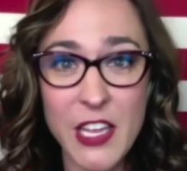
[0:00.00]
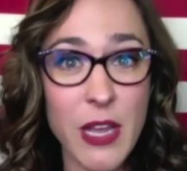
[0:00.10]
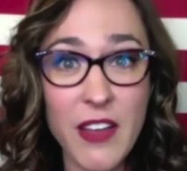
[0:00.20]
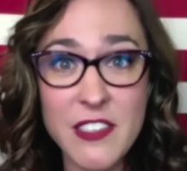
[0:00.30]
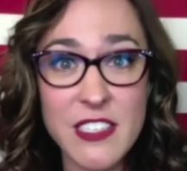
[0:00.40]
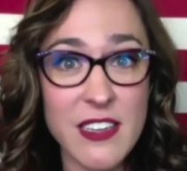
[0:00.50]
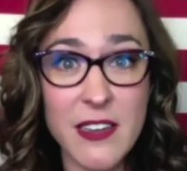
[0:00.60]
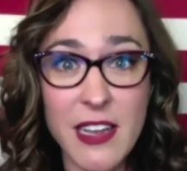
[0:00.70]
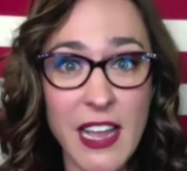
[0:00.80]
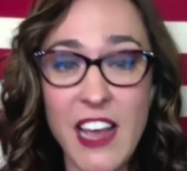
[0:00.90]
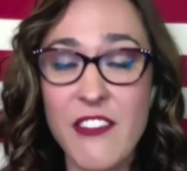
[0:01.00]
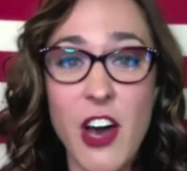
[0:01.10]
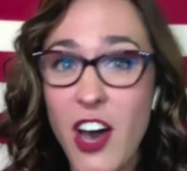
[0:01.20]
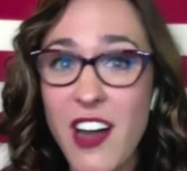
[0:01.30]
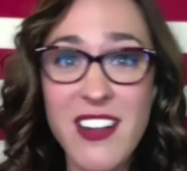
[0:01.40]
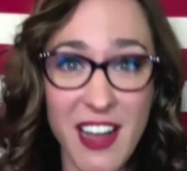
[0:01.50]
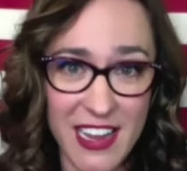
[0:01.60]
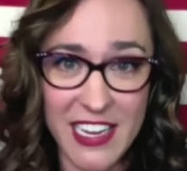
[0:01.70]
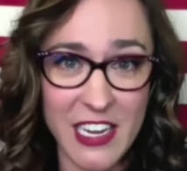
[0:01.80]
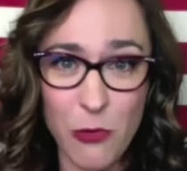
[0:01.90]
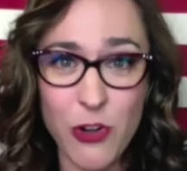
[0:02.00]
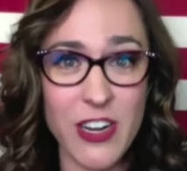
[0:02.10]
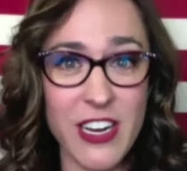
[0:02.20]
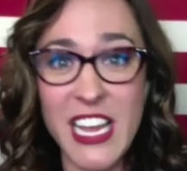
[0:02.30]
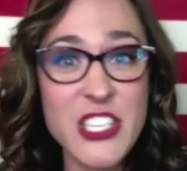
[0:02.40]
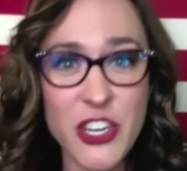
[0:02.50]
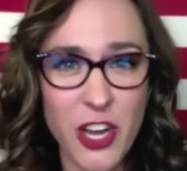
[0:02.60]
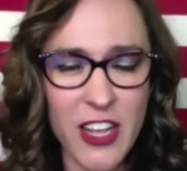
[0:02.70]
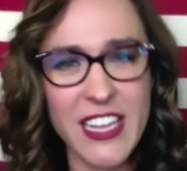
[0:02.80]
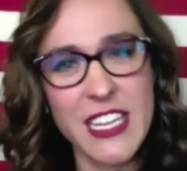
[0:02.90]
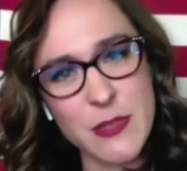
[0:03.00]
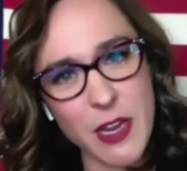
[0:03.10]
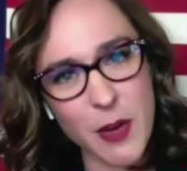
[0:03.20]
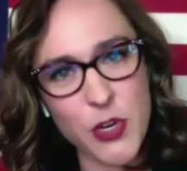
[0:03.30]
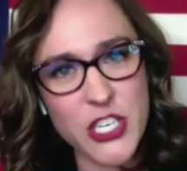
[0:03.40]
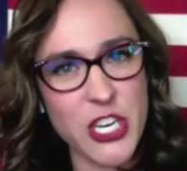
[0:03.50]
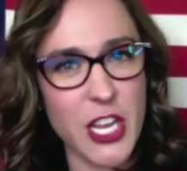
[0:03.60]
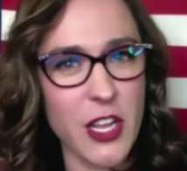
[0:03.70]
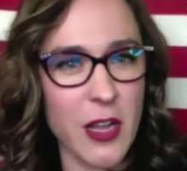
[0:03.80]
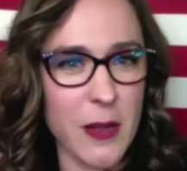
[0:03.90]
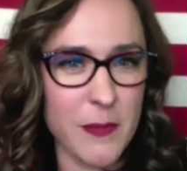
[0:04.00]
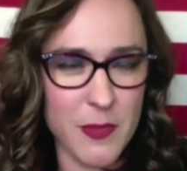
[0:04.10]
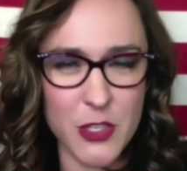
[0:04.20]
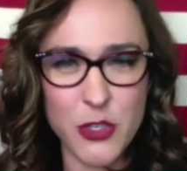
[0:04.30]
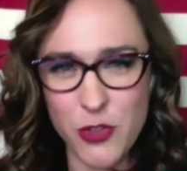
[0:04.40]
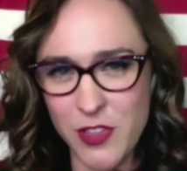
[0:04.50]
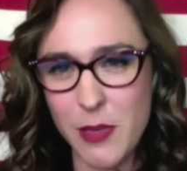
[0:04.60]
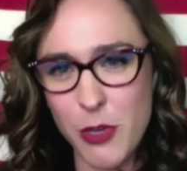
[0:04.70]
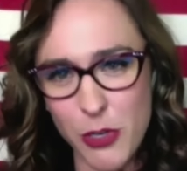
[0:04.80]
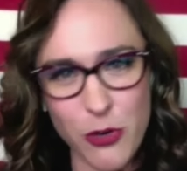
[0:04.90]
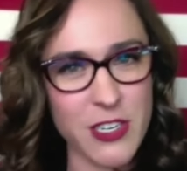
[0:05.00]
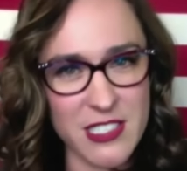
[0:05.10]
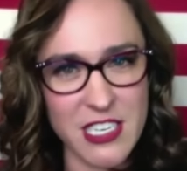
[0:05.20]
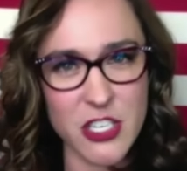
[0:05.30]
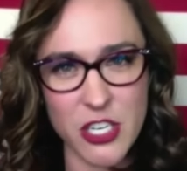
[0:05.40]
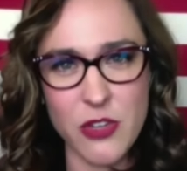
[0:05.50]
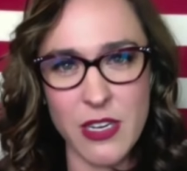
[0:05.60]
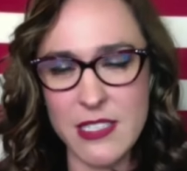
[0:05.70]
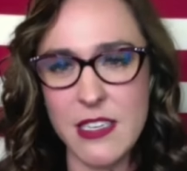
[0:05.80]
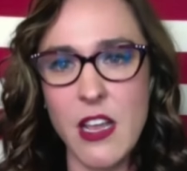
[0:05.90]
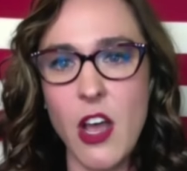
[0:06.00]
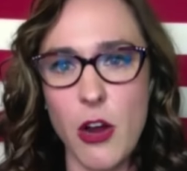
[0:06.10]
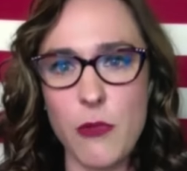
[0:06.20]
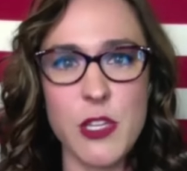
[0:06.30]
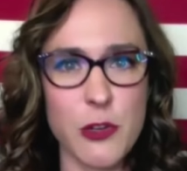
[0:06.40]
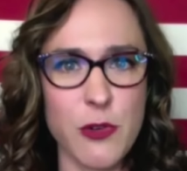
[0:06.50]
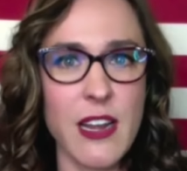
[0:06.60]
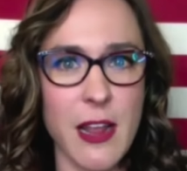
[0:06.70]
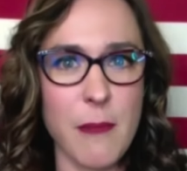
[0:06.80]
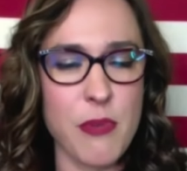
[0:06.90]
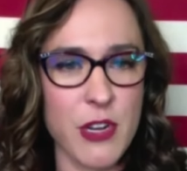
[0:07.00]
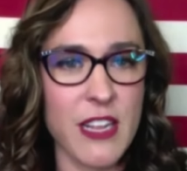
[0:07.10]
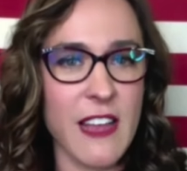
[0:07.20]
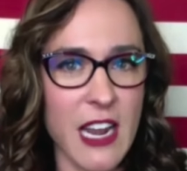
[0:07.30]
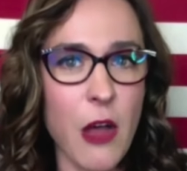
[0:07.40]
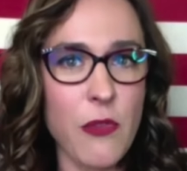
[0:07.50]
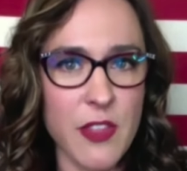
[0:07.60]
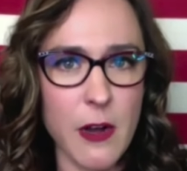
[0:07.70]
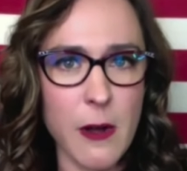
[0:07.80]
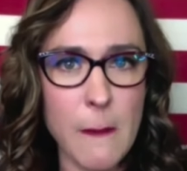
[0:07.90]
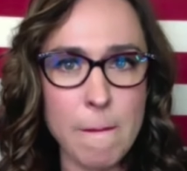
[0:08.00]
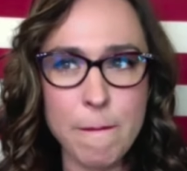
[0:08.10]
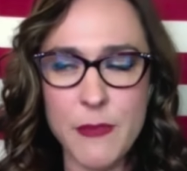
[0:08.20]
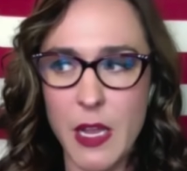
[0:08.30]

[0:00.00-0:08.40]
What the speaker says: You have to have a Hawkeye in order to catch it all. And that's why I appreciate the Truth and Liberty organization. You guys are really great at putting that out there,